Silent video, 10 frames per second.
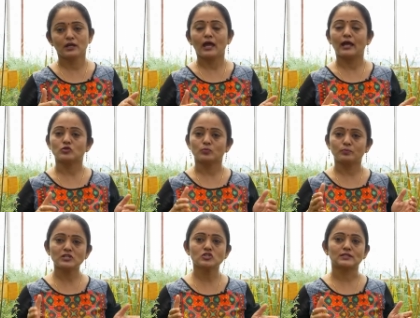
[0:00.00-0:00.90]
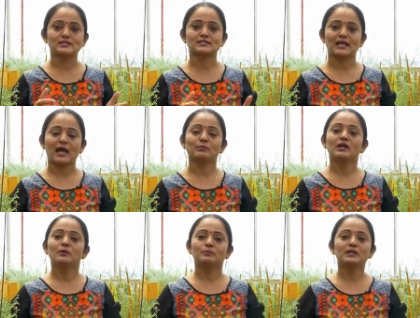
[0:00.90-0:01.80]
And to bridge this gap,
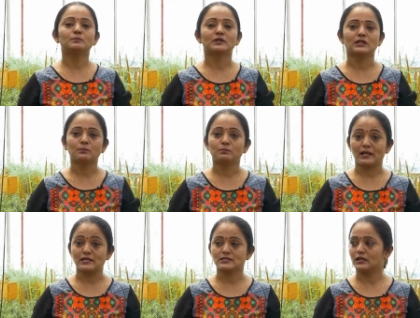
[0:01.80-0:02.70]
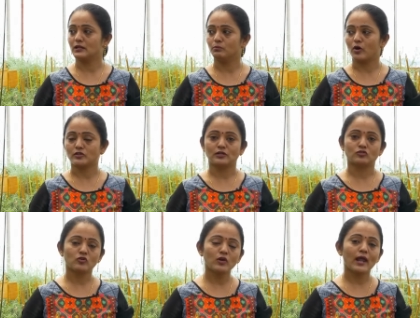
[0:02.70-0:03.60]
pre-breeding plays an
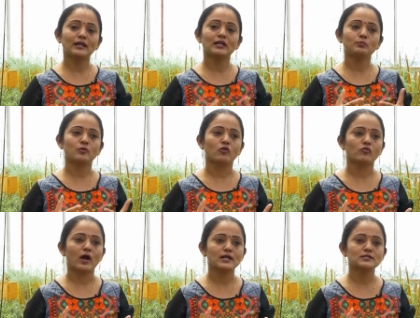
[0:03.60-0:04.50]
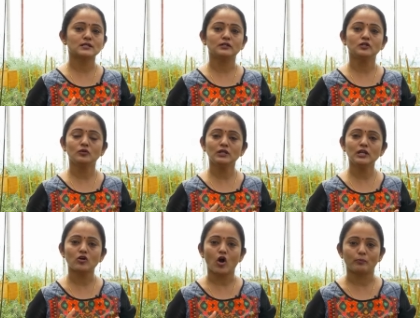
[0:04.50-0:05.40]
important role, and it provides a
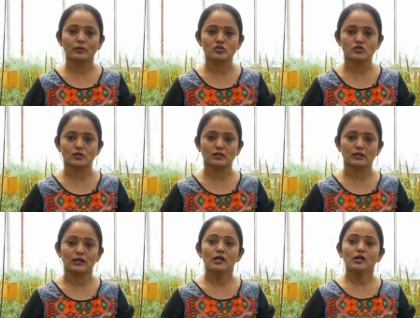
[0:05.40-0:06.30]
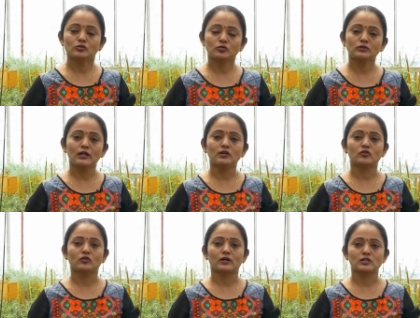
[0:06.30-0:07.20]
unique opportunity through the
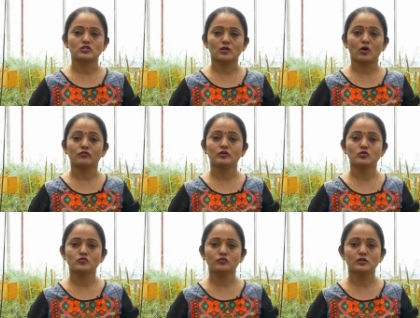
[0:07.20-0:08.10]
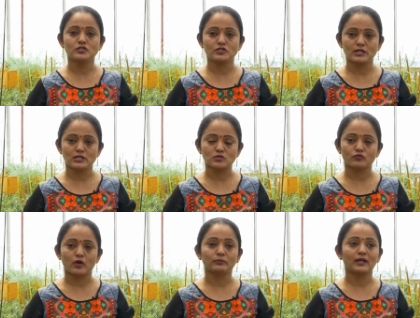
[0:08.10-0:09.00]
integration of useful genes
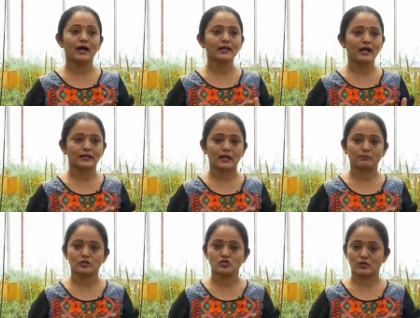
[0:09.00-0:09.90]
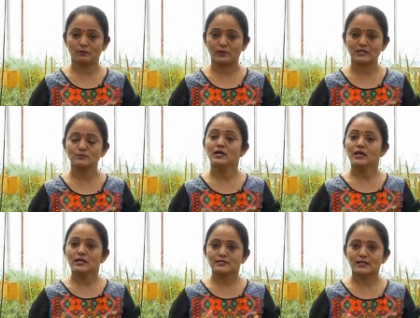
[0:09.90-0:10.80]
from the unadapted germplasm,
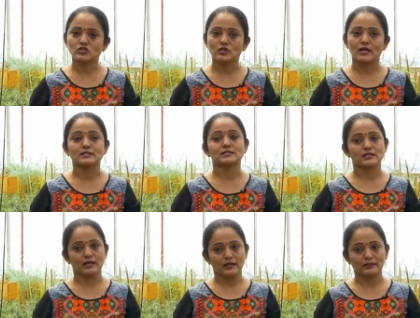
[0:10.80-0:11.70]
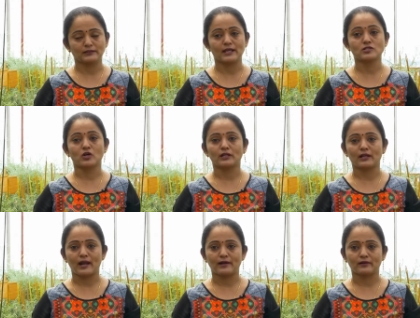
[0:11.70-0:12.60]
such as the exotic
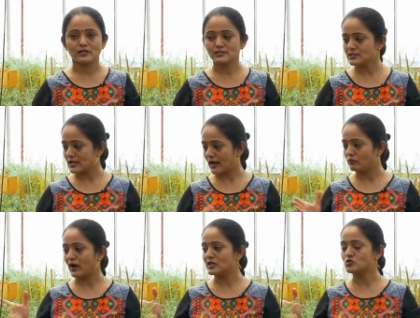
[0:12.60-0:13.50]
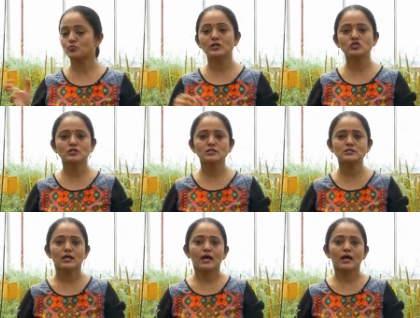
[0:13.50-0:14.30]
land races and wild species,